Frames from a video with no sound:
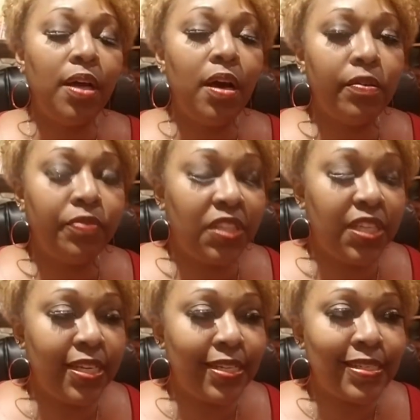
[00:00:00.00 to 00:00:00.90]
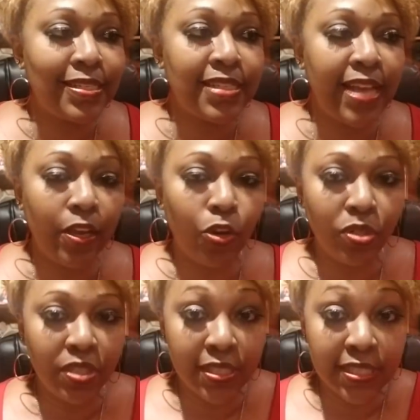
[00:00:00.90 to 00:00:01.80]
new year coming
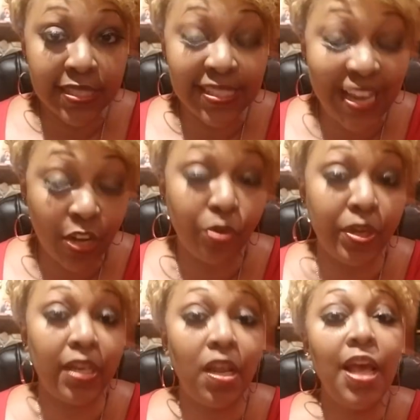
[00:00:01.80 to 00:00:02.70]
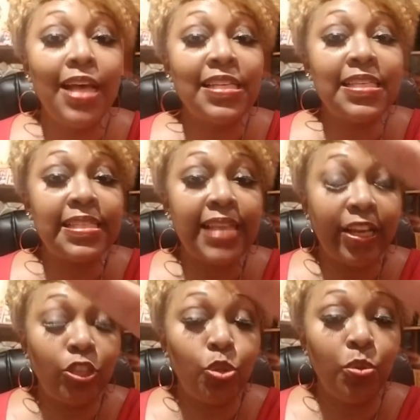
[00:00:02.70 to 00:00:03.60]
in. And there's going to be
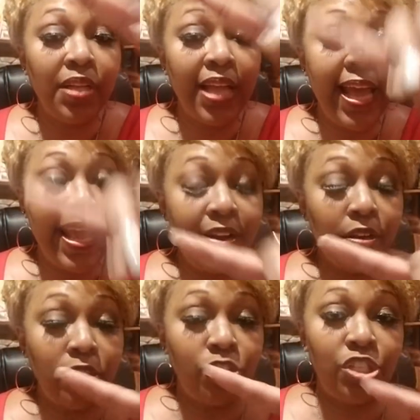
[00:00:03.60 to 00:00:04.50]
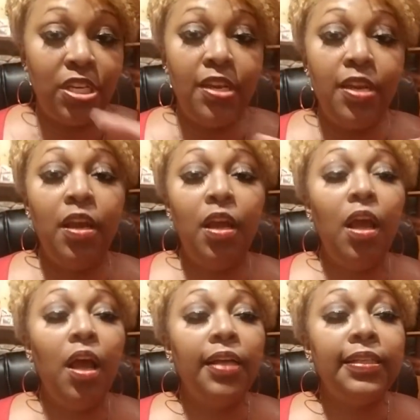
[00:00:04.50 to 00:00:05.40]
something called that honeymoon
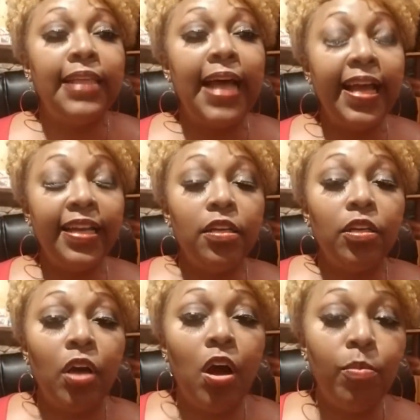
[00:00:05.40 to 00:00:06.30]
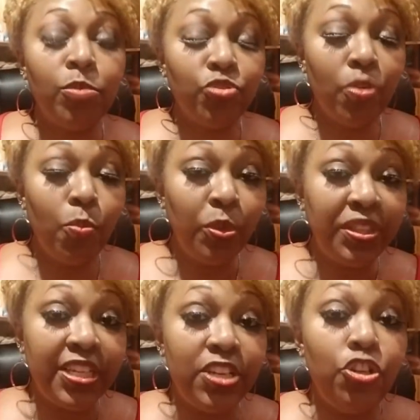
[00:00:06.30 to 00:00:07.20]
phase. And so
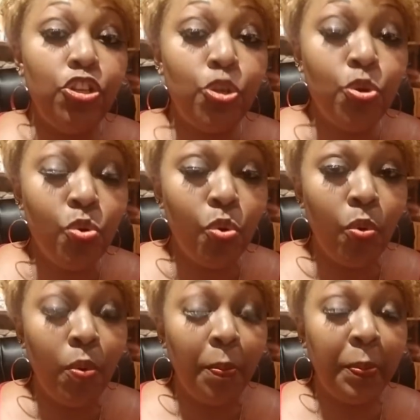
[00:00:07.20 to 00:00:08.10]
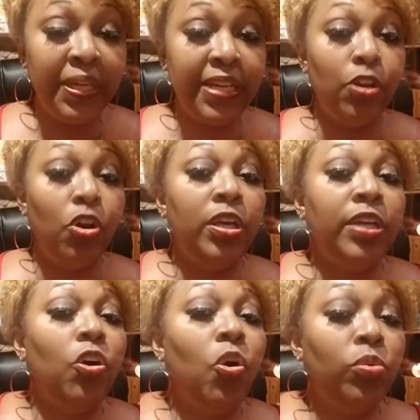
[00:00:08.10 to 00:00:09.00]
what had happened
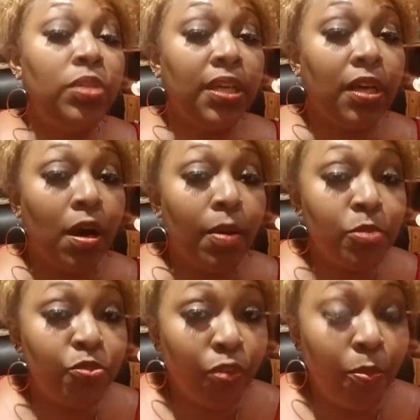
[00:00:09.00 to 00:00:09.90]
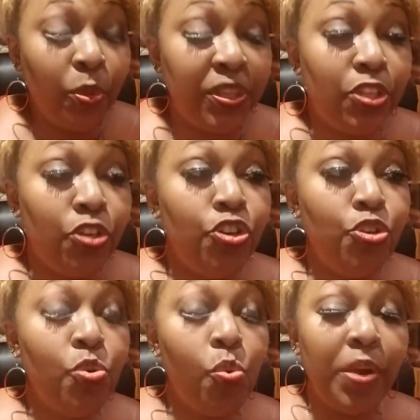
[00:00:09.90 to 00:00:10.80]
in the beginning, which I spoke over this because
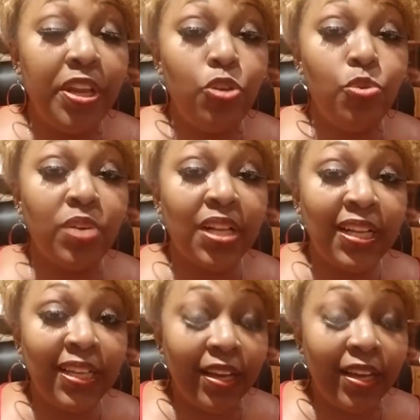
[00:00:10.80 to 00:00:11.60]
I got this, is that